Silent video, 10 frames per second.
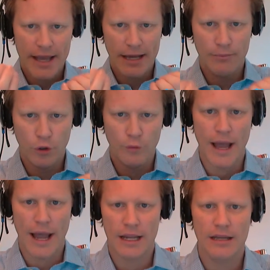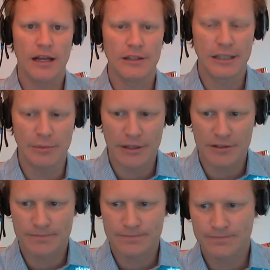and pull back a little
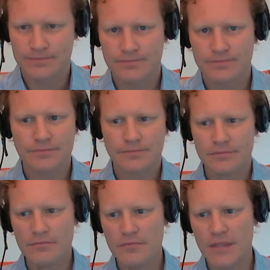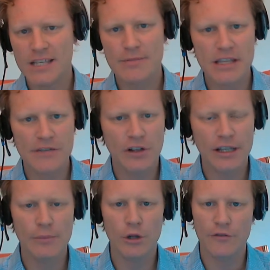bit.
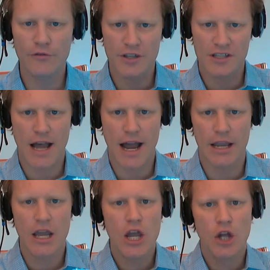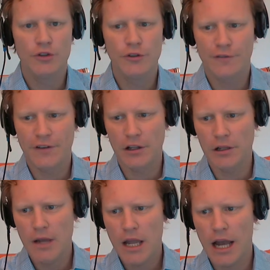Specifically, I'm looking for the stock to
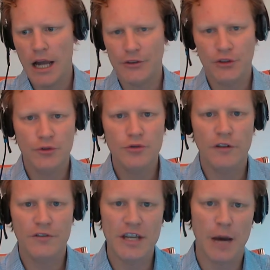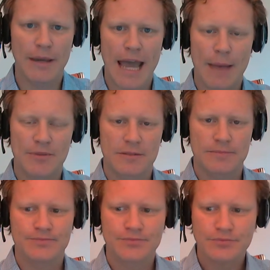fill two of the up
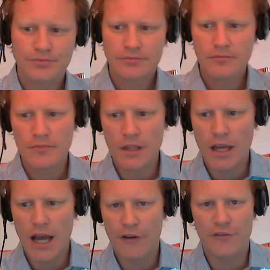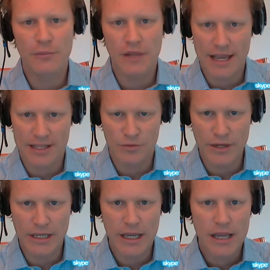gaps from last
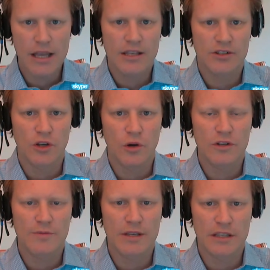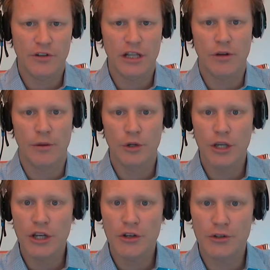week. So specifically, what I'm
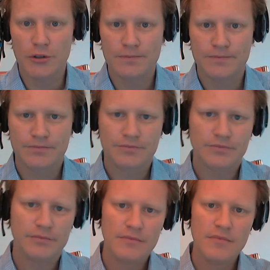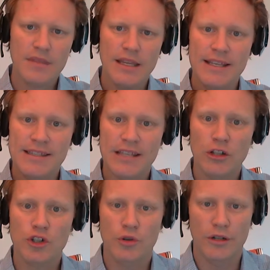looking to do is
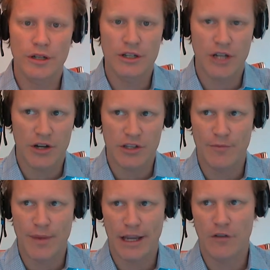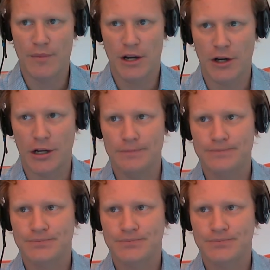sell short shares of Bank of America